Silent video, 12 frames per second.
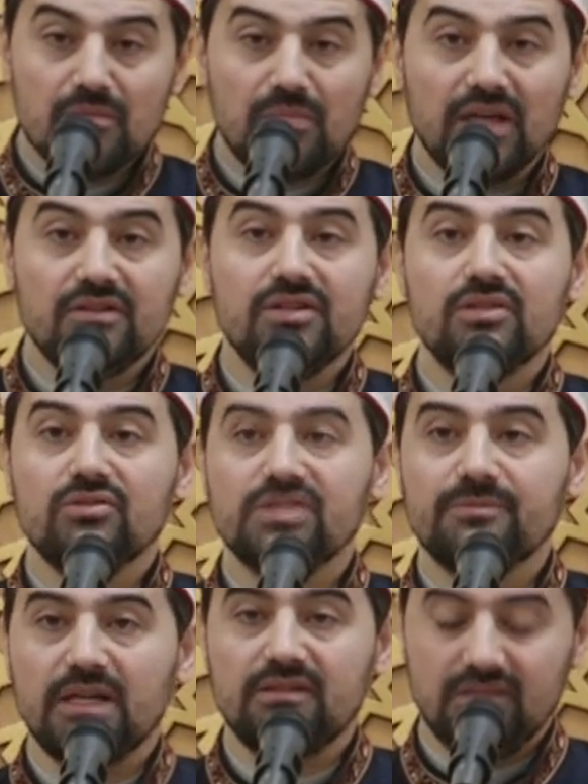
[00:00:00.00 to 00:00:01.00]
My dear
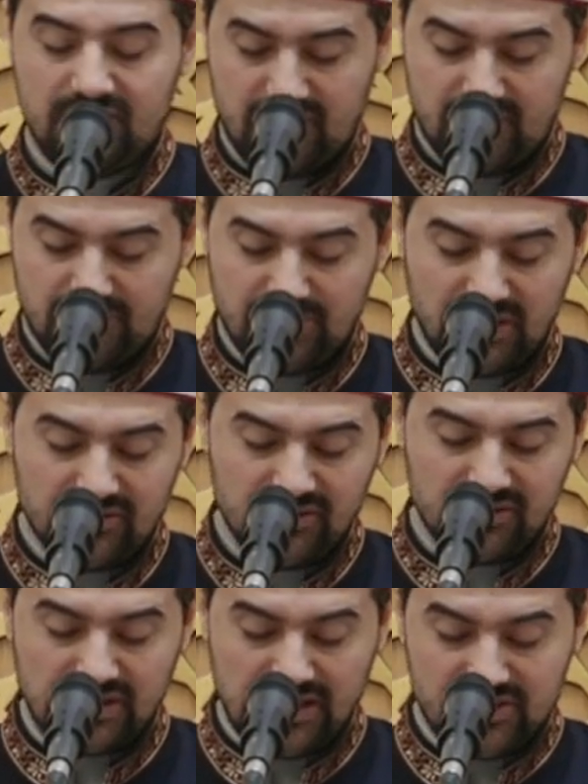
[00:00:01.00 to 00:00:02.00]
respected
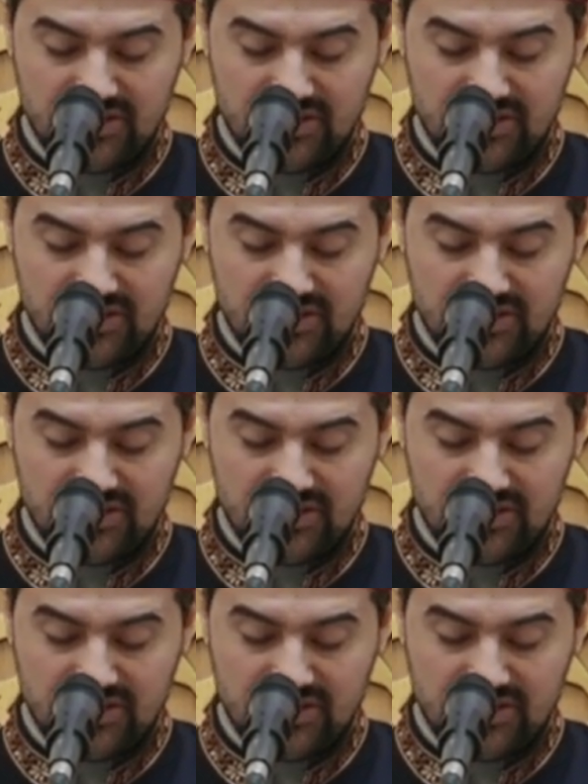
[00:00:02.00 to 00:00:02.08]
brothers and